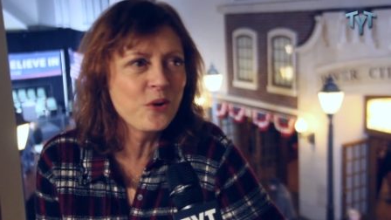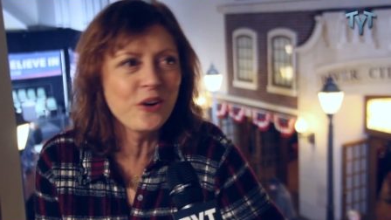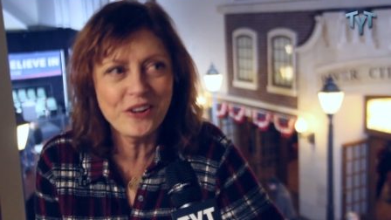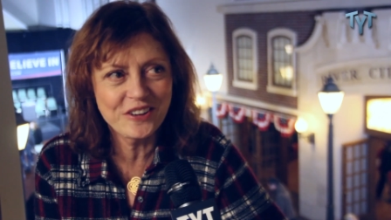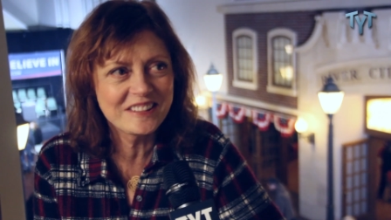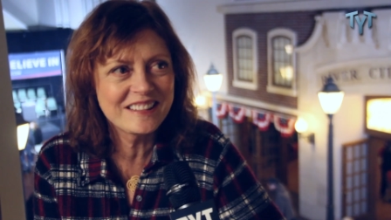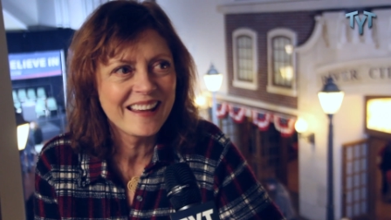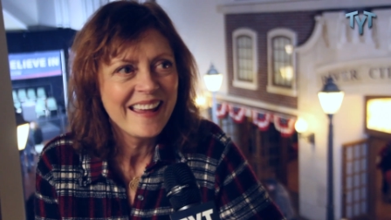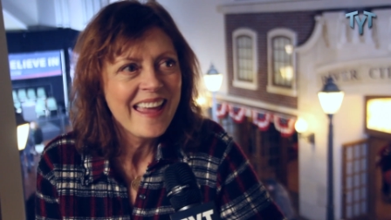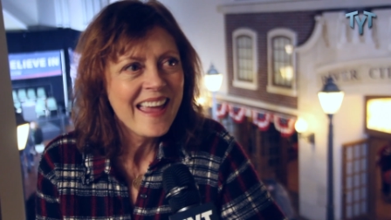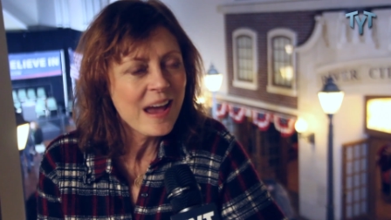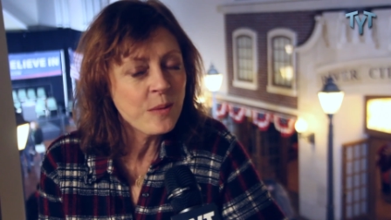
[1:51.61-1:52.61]
worked,
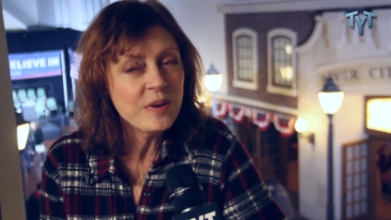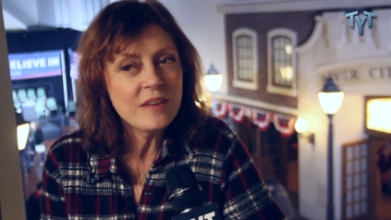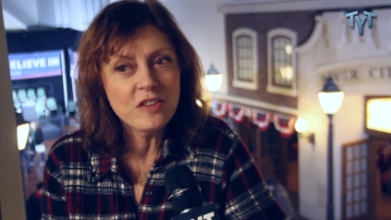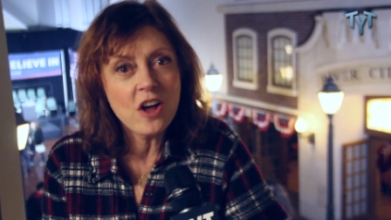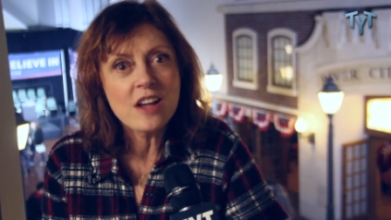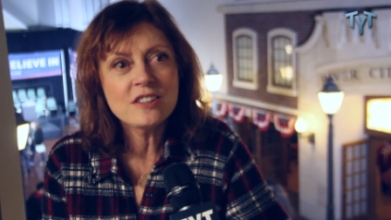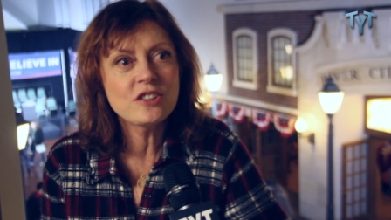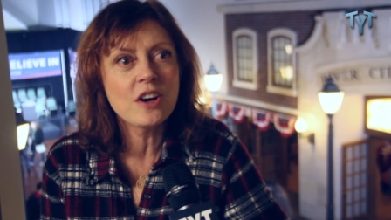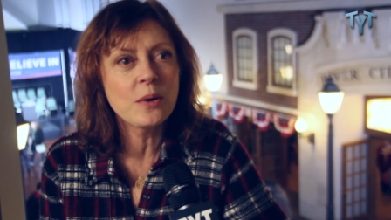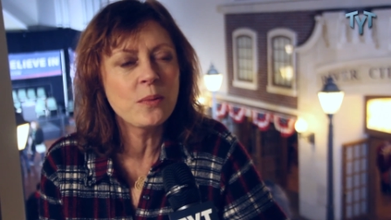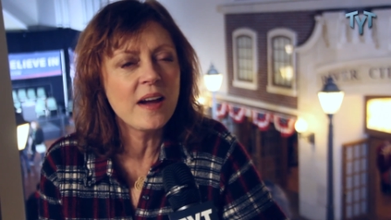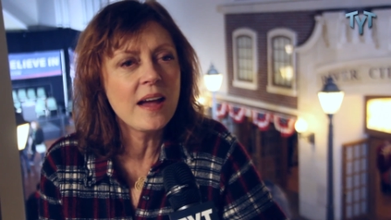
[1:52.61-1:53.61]
and we've lost
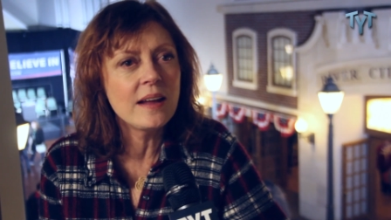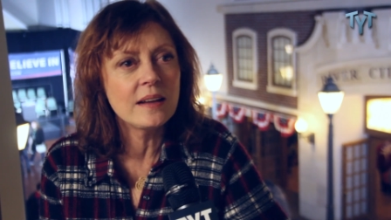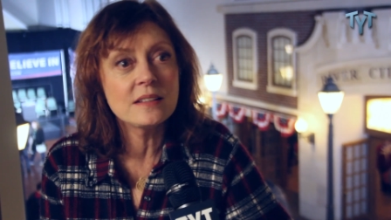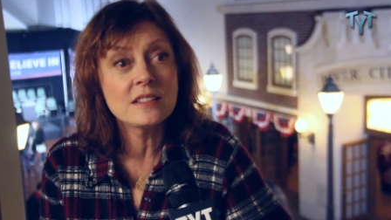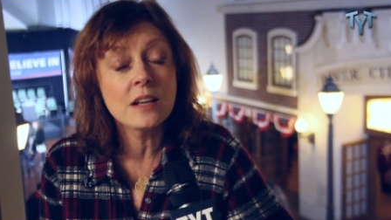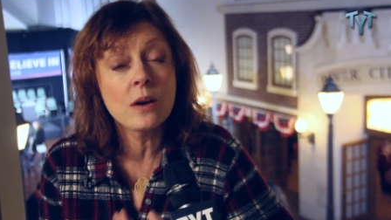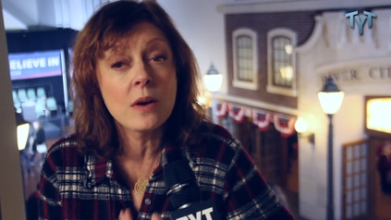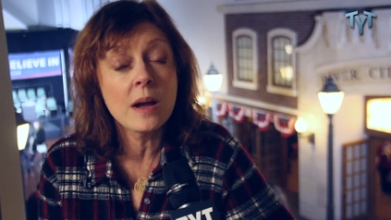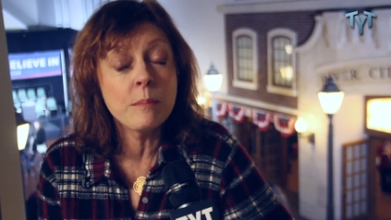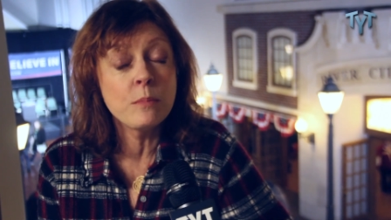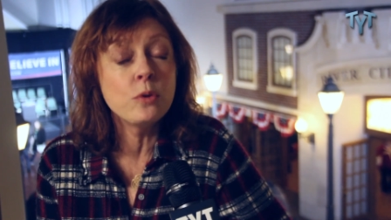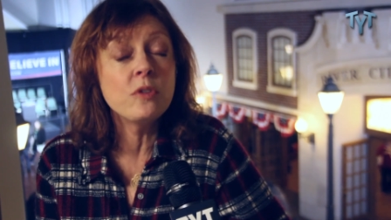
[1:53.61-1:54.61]
our way. And so
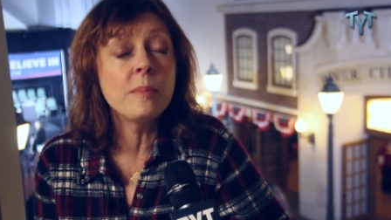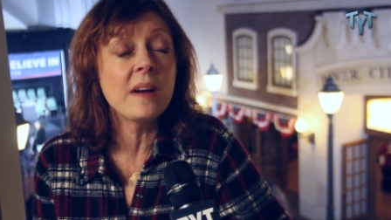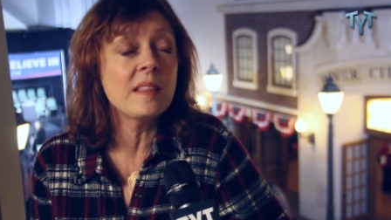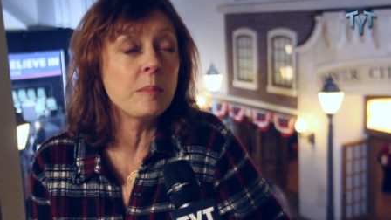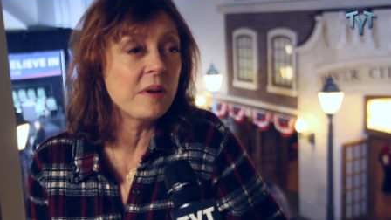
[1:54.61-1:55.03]
I'm moved by the